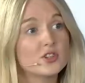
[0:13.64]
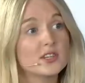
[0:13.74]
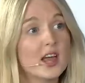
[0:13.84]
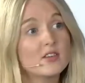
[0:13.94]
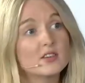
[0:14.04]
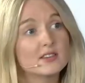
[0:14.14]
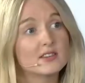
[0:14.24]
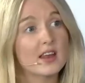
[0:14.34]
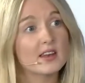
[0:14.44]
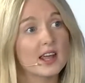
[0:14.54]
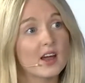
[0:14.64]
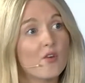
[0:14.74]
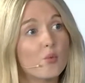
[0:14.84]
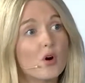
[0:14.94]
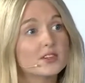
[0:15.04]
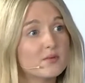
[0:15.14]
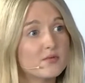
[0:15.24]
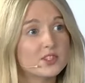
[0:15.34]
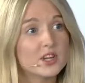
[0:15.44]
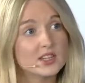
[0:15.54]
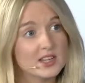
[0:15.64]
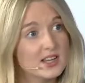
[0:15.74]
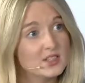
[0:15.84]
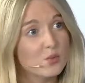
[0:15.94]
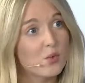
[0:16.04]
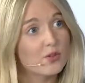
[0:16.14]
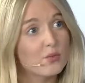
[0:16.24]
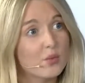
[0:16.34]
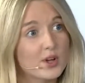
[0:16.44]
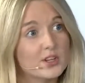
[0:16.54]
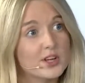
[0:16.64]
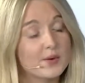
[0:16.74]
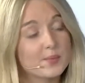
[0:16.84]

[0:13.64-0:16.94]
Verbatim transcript: to get an understanding of what InfoCert is and what, what you do.